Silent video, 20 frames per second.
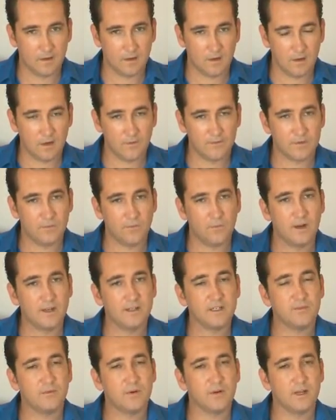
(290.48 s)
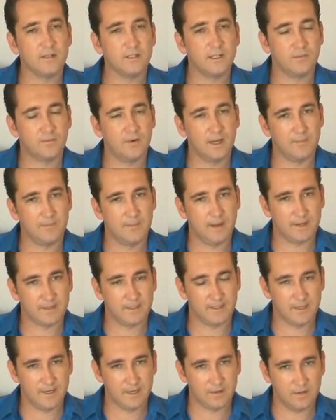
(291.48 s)
I often wonder what I did way back
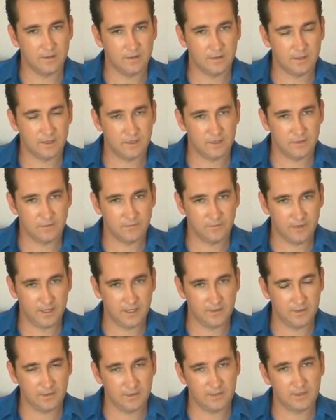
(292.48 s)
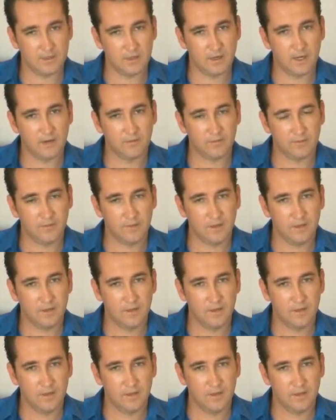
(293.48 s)
to take on schizophrenia in this life.